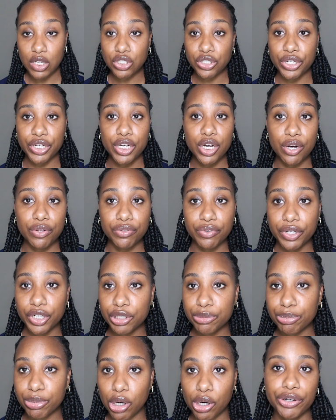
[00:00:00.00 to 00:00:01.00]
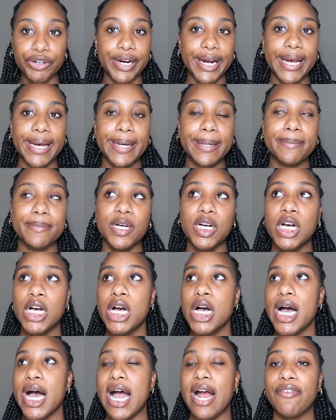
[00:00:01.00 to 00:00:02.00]
so you go through your program,
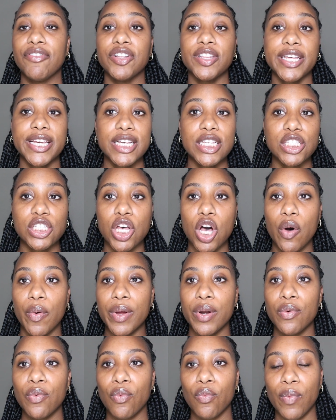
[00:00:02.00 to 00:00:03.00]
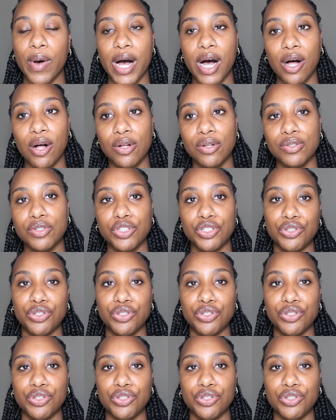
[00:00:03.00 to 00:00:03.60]
everything's going well,